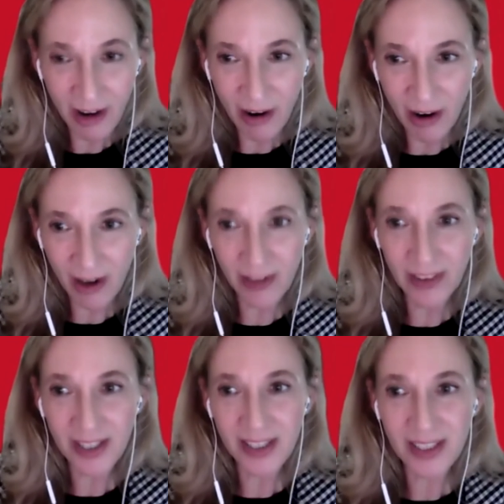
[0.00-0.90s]
on
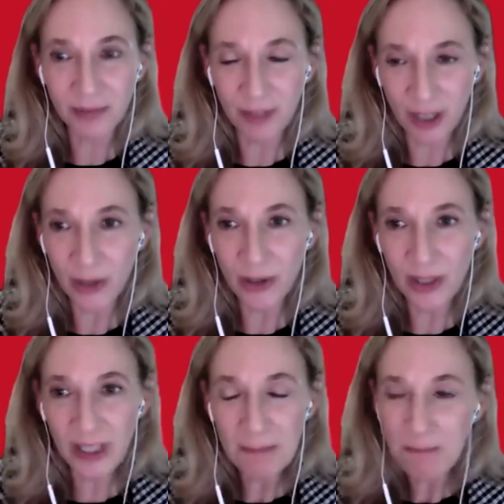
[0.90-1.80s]
this
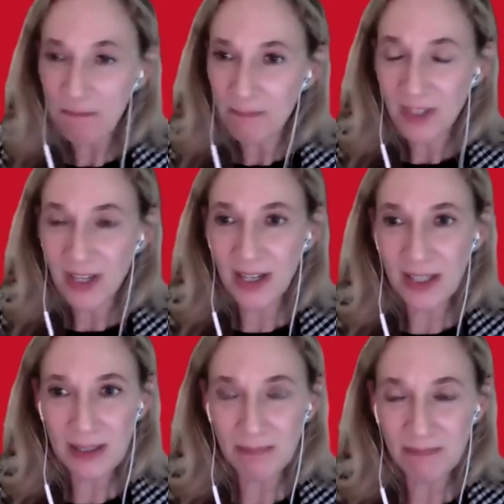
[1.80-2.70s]
very
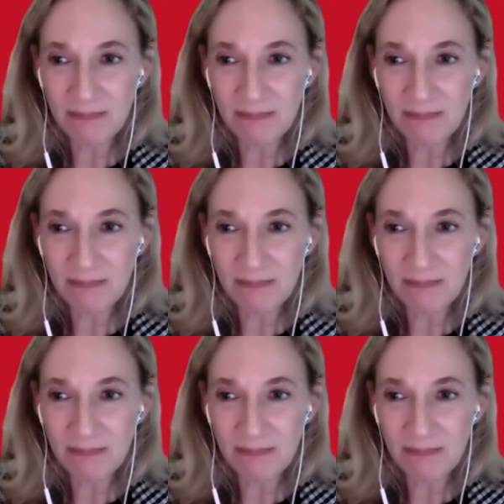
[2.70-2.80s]
um,